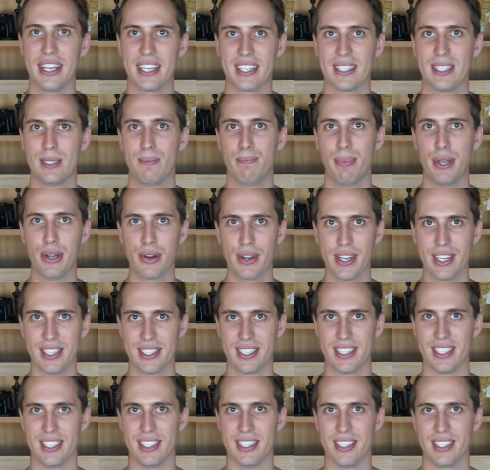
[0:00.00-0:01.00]

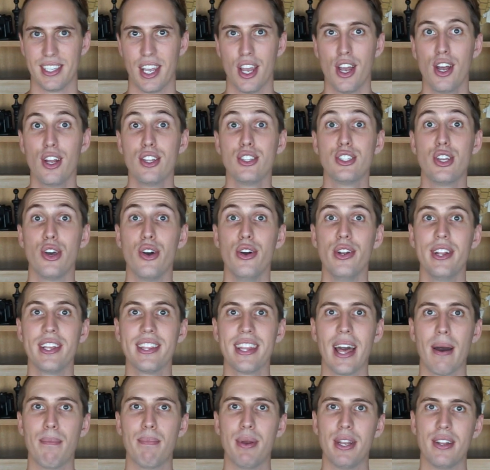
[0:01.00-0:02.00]
experiences, turning
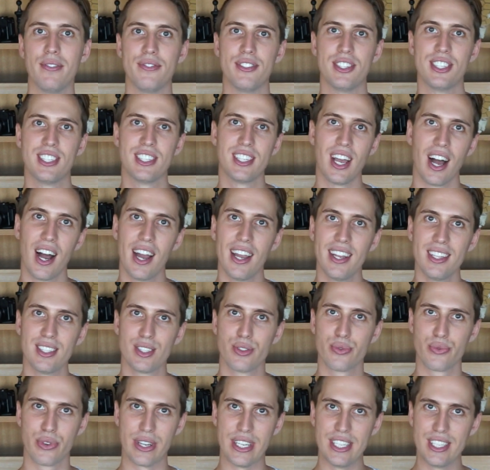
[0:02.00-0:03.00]
that bit of
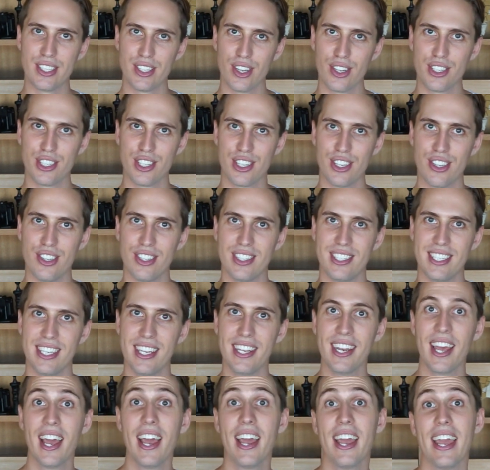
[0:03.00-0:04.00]
science research that you
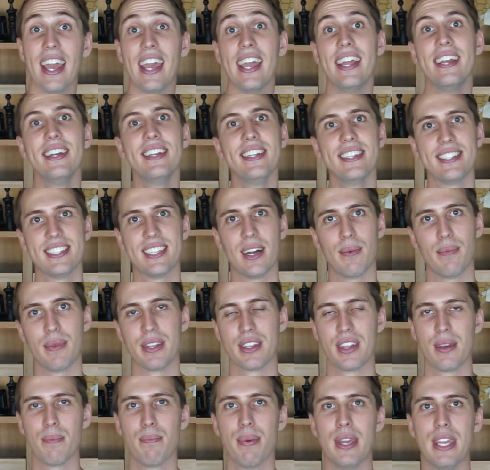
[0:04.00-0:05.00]
did into
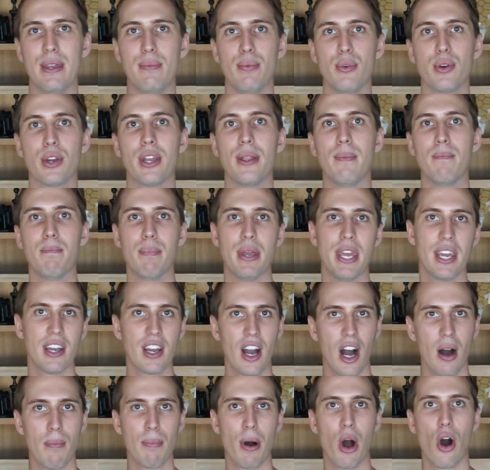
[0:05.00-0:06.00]
something that people can
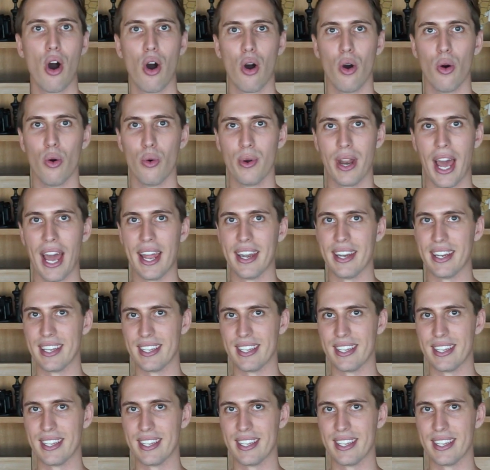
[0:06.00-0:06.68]
pick up, hold, and